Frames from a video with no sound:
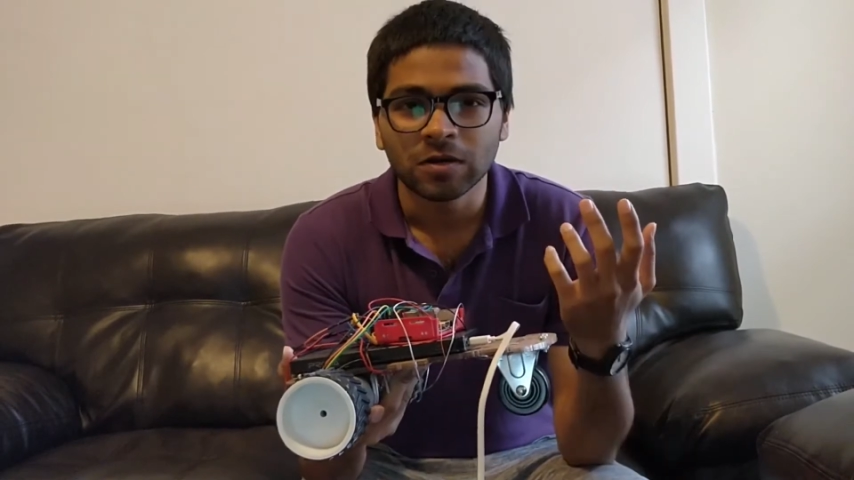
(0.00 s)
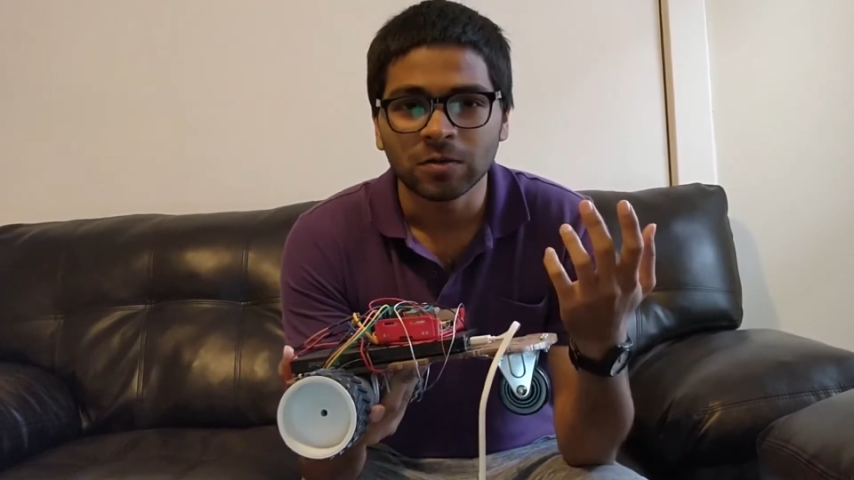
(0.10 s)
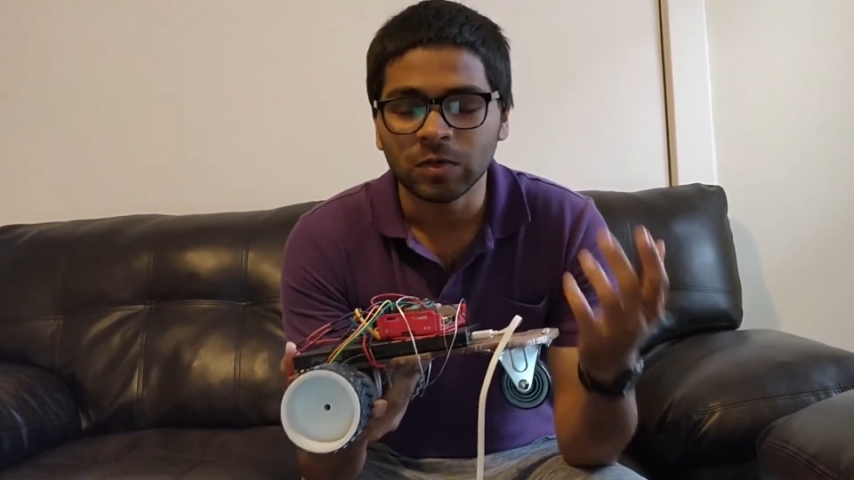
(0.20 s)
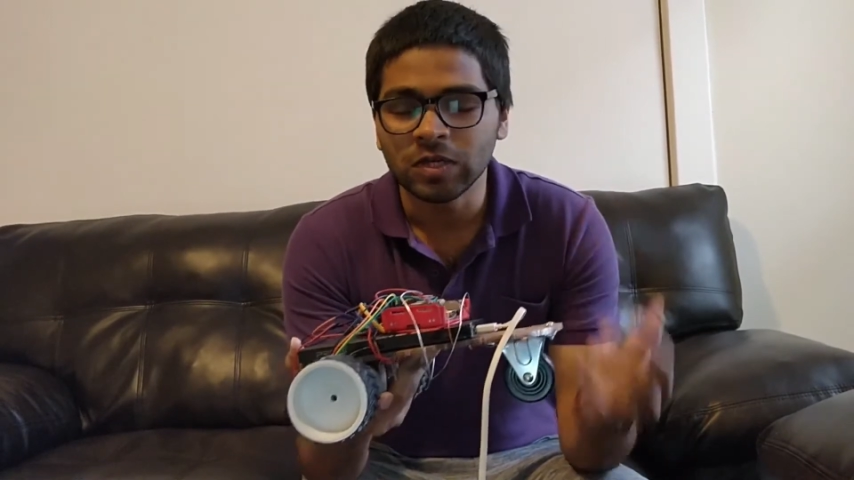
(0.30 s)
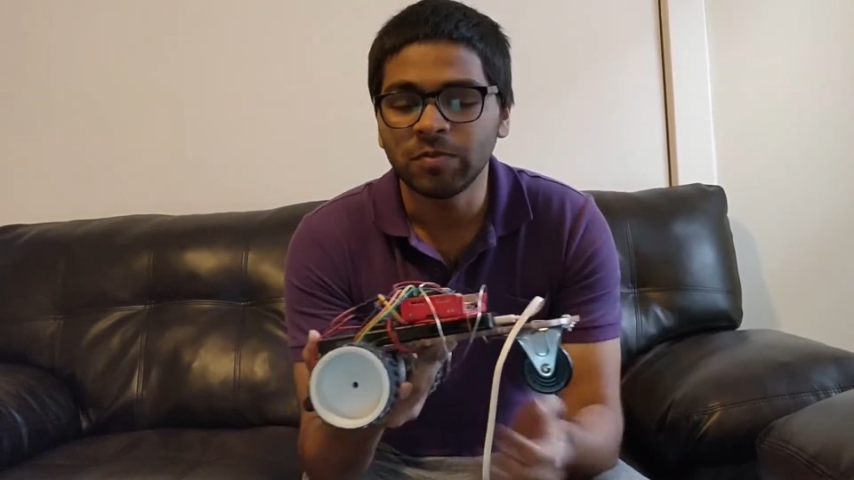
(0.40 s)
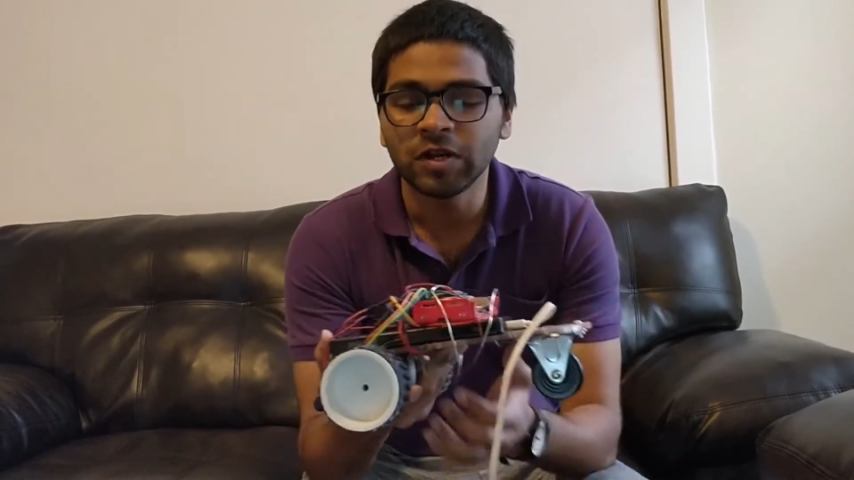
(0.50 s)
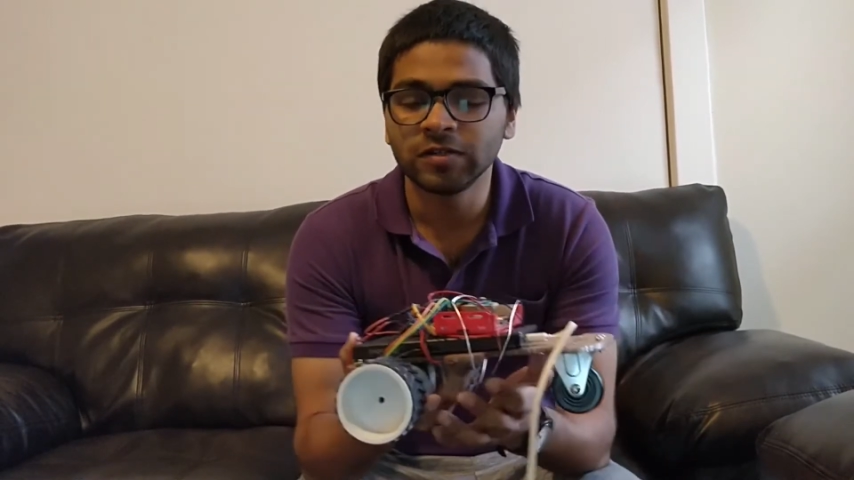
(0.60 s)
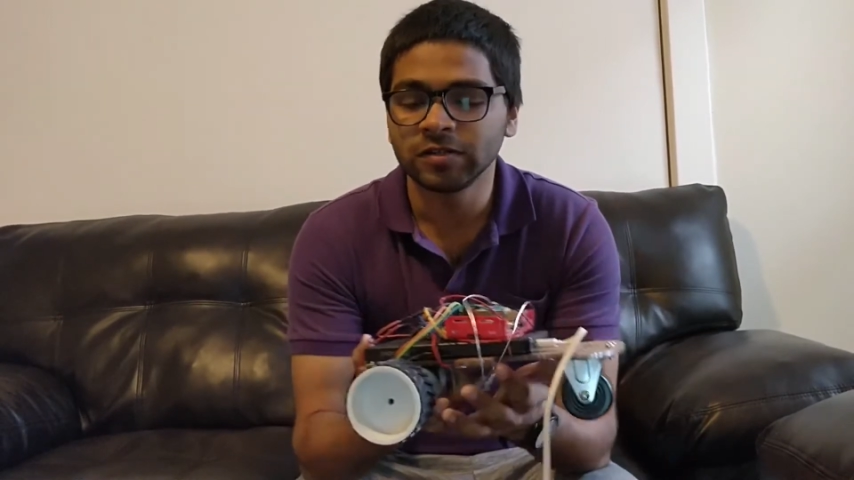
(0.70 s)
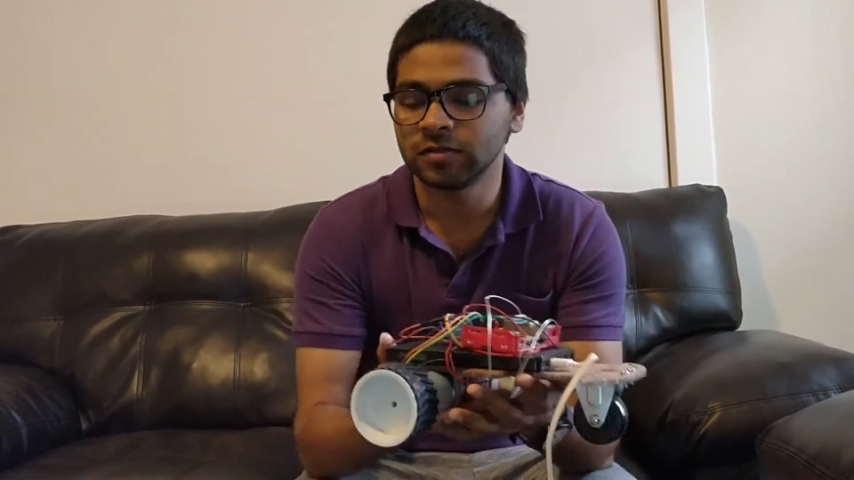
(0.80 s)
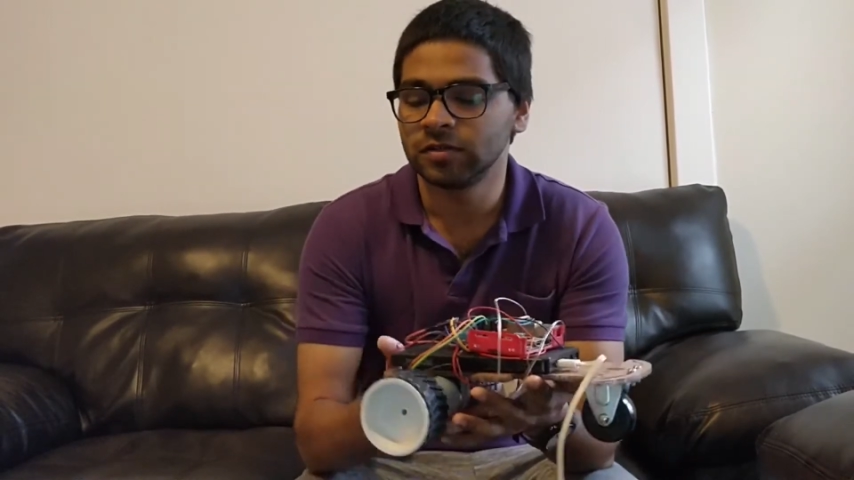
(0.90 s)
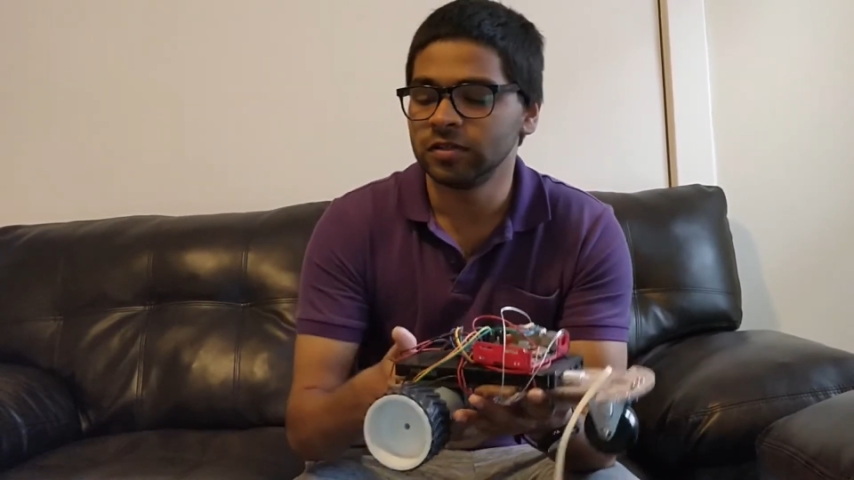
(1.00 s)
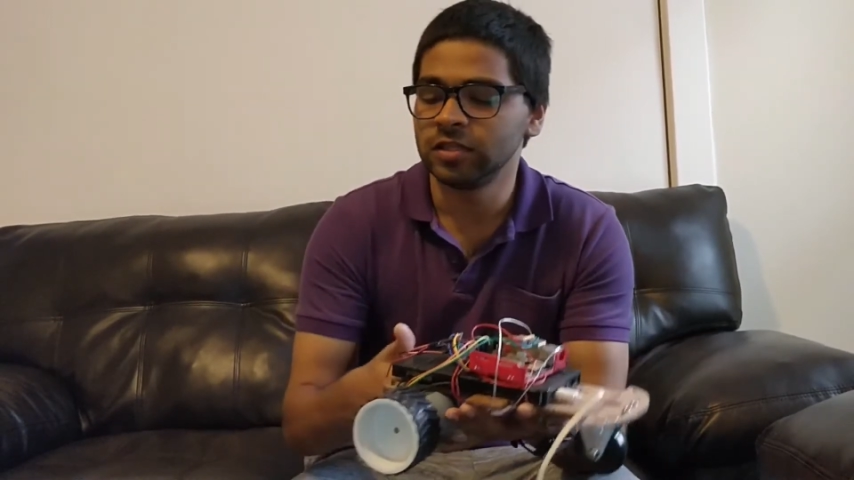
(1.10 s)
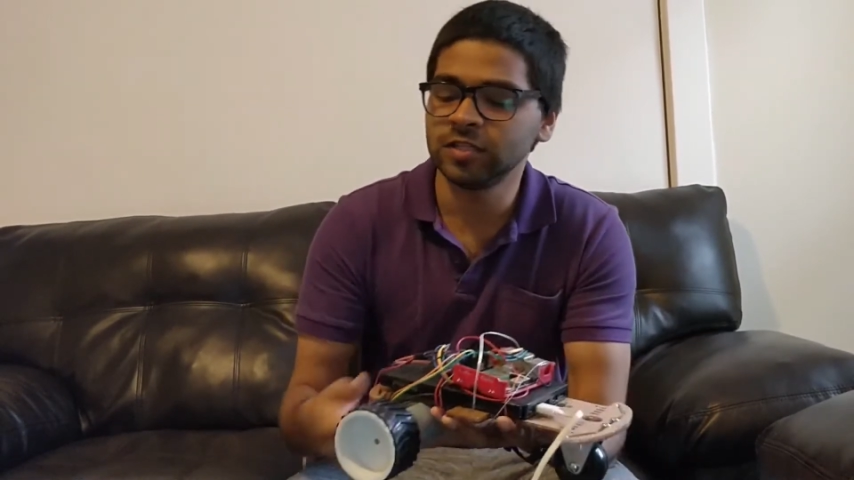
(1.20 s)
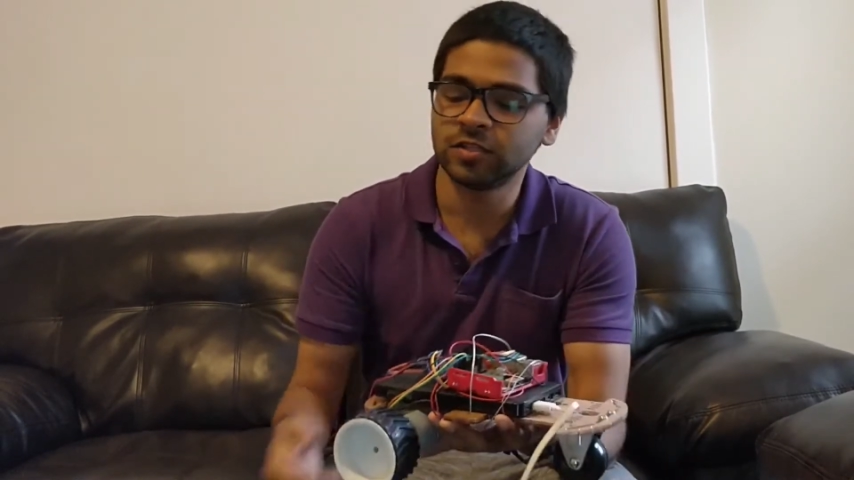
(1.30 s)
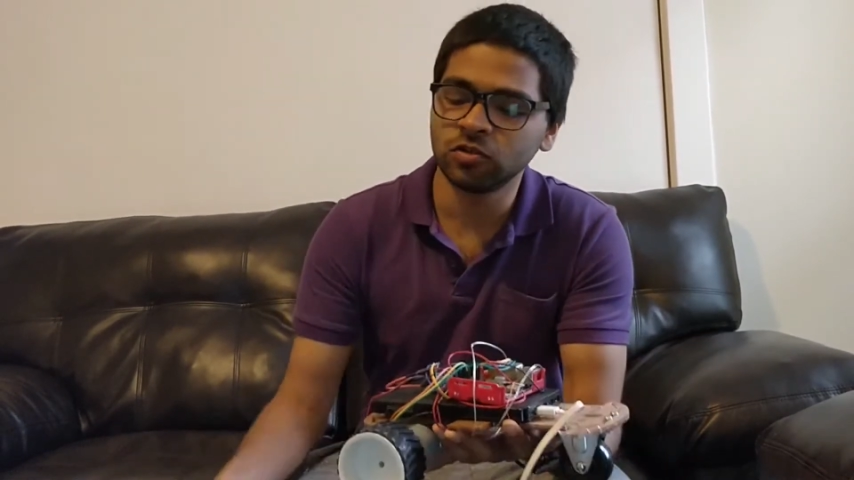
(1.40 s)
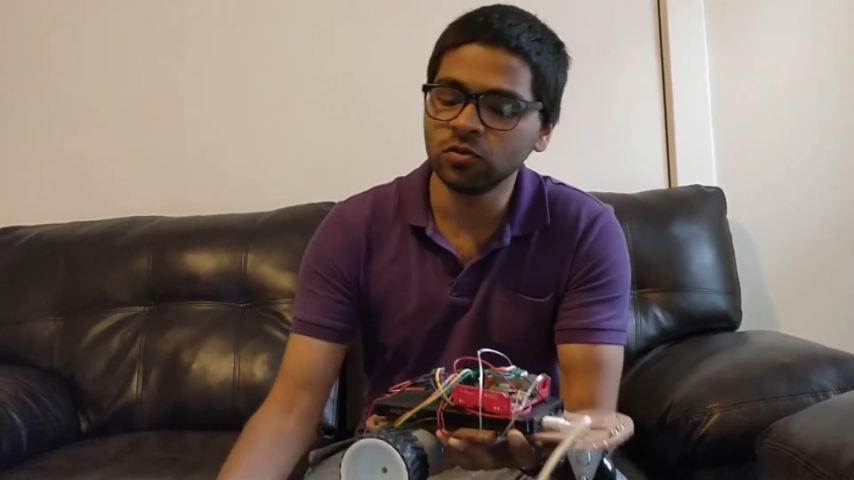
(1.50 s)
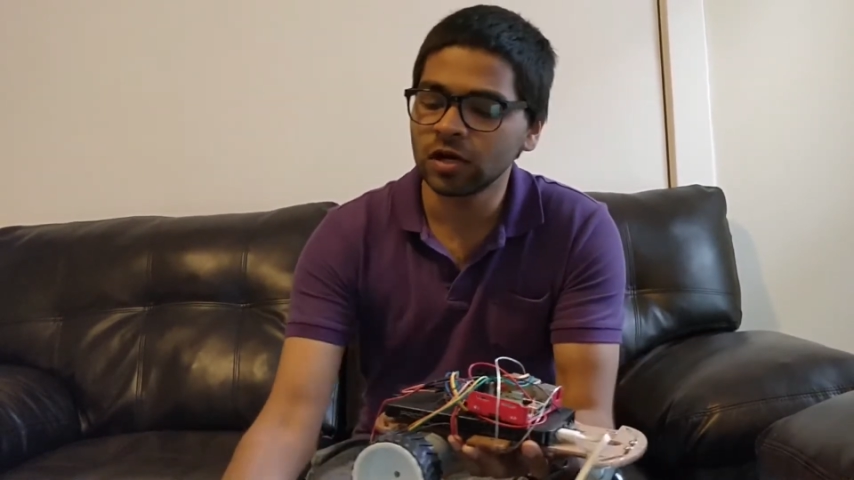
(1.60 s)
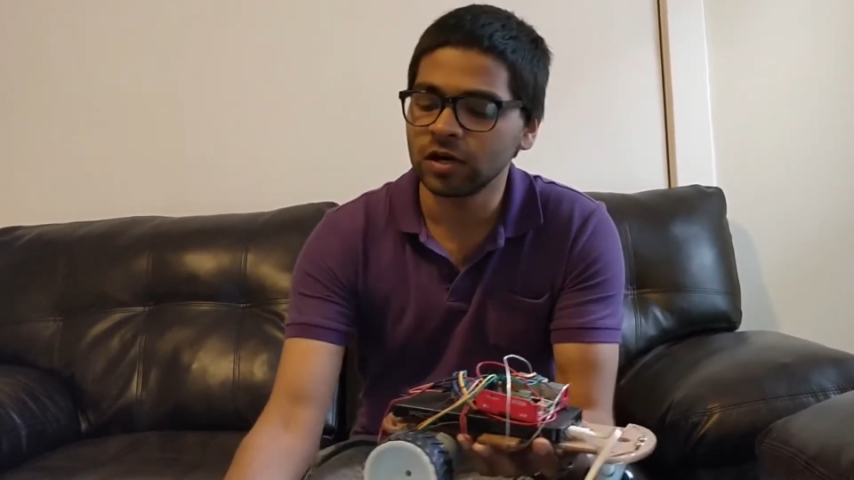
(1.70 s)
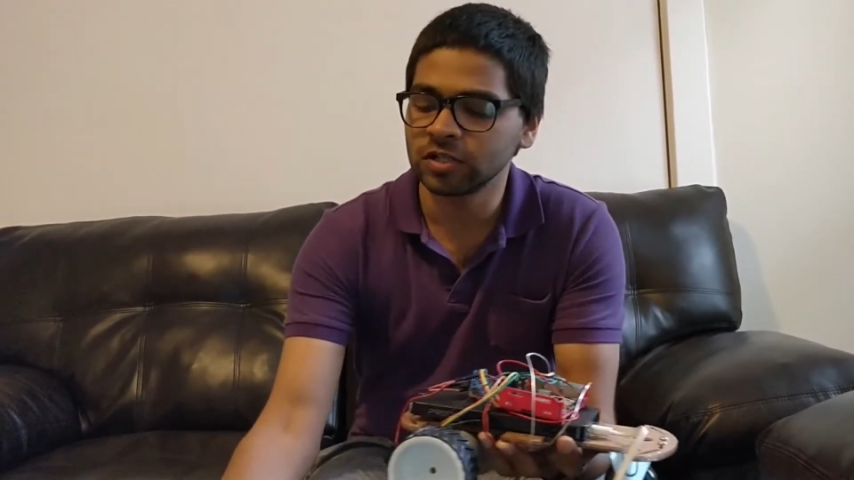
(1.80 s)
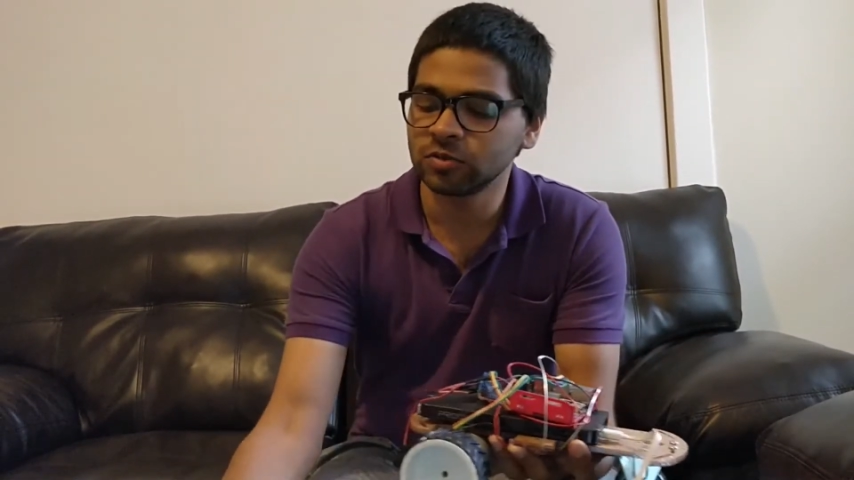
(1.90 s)
We build these two
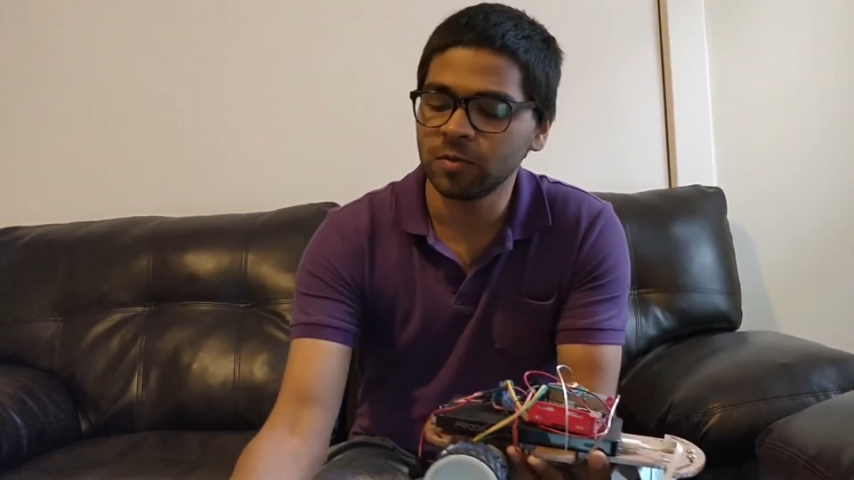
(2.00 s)
cars,